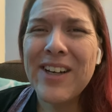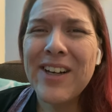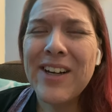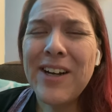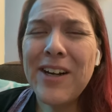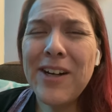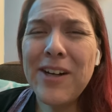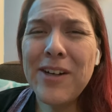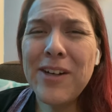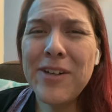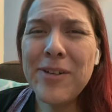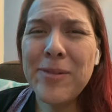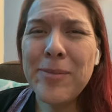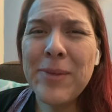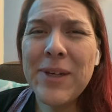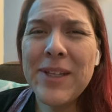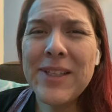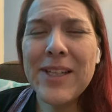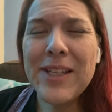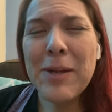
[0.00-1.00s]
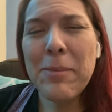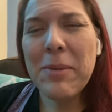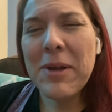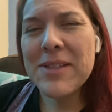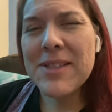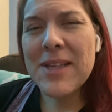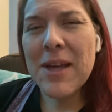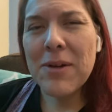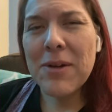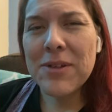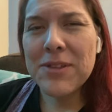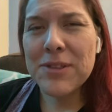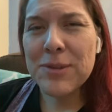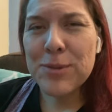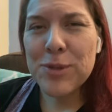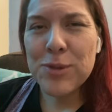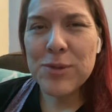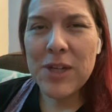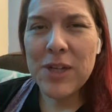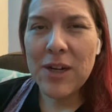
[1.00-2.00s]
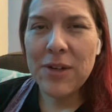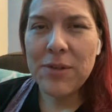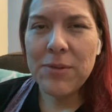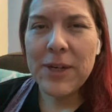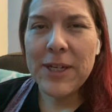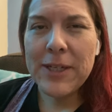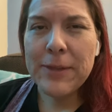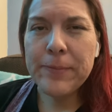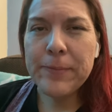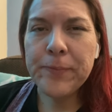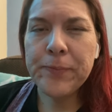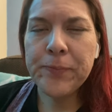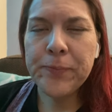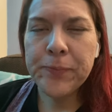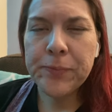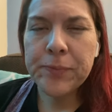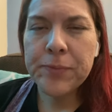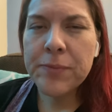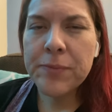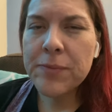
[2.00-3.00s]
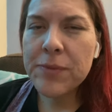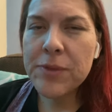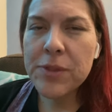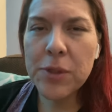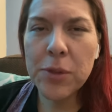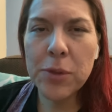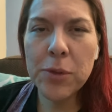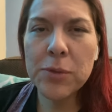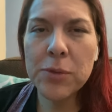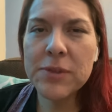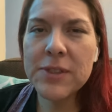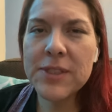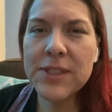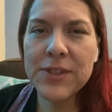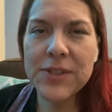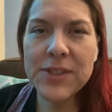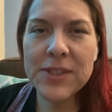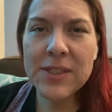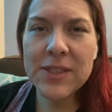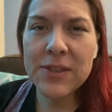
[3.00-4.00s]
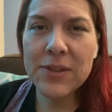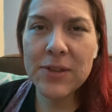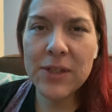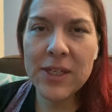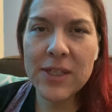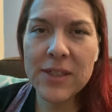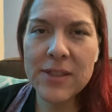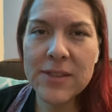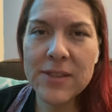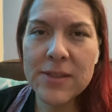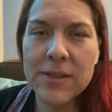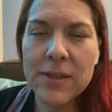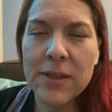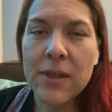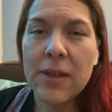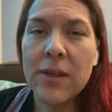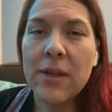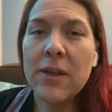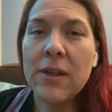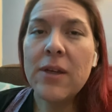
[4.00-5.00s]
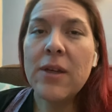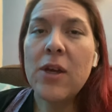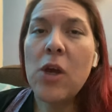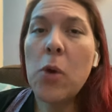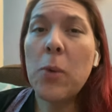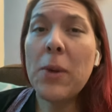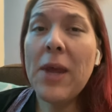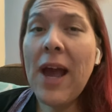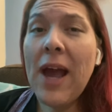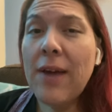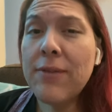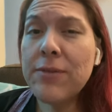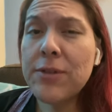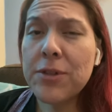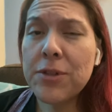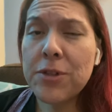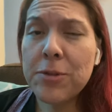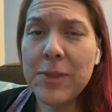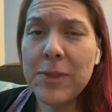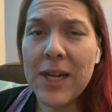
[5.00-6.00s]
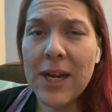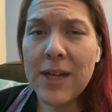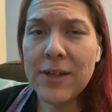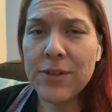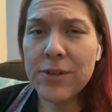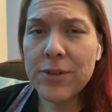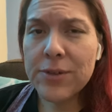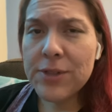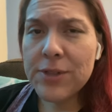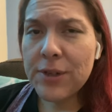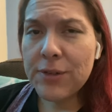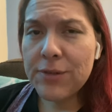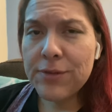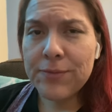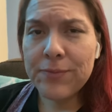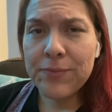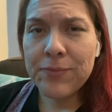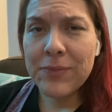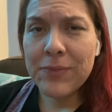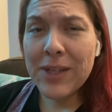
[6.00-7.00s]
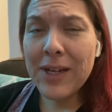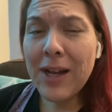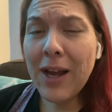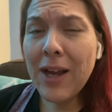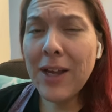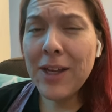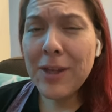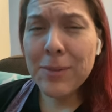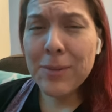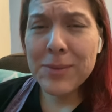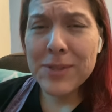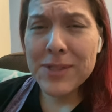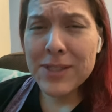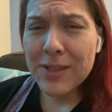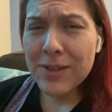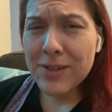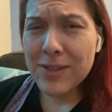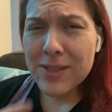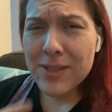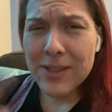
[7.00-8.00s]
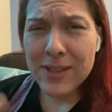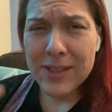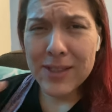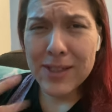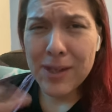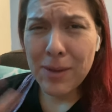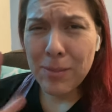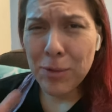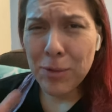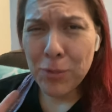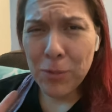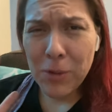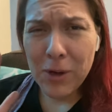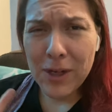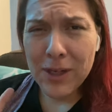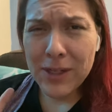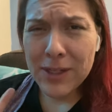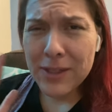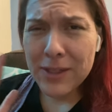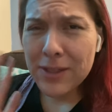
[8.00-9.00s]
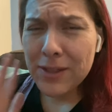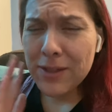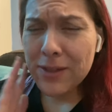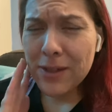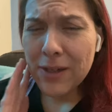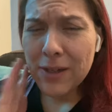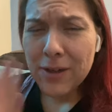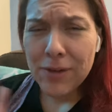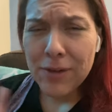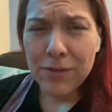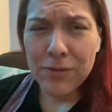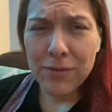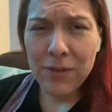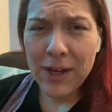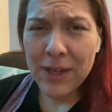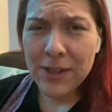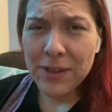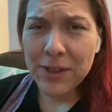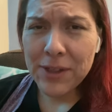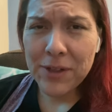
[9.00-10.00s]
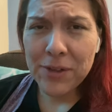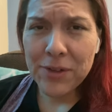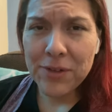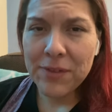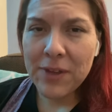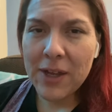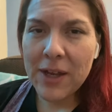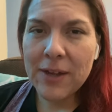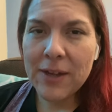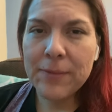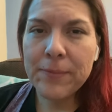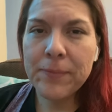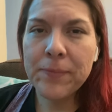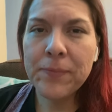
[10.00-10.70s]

Um, and then I pass out because I'm so tired, right? So seriously, you guys, we have to learn to be kinder to yourself. And I am seriously number one violator of that.